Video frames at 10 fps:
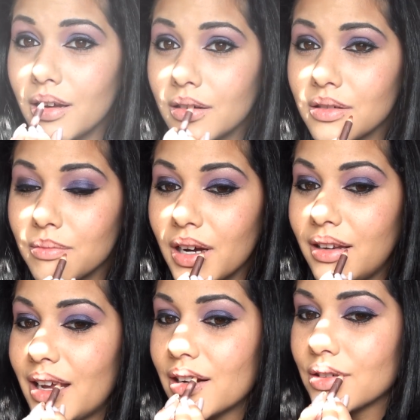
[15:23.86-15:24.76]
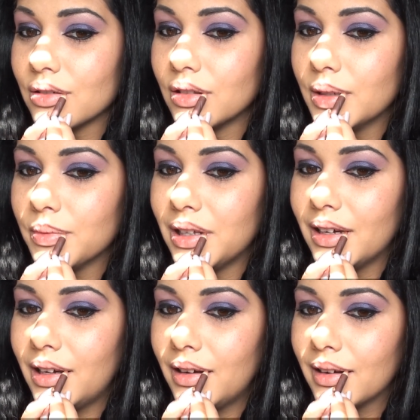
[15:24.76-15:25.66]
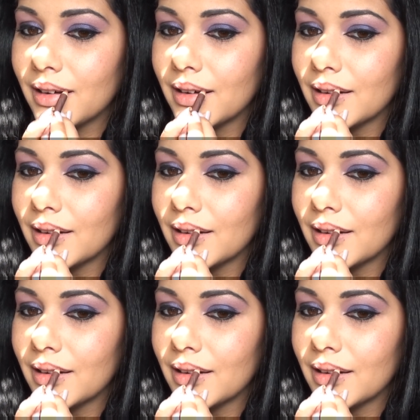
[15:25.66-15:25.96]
under my natural lip line.